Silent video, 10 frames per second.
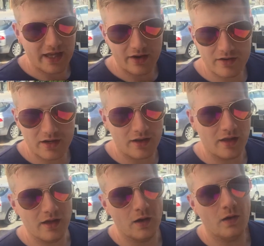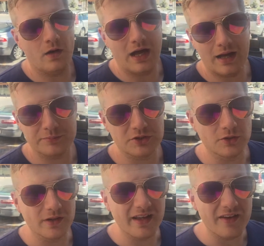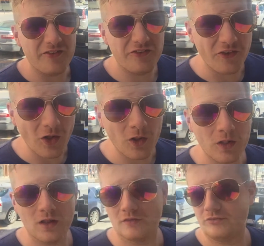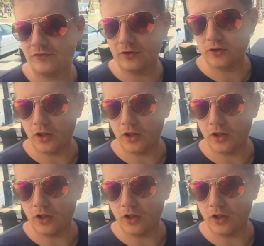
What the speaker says: Karen and I are absolutely full of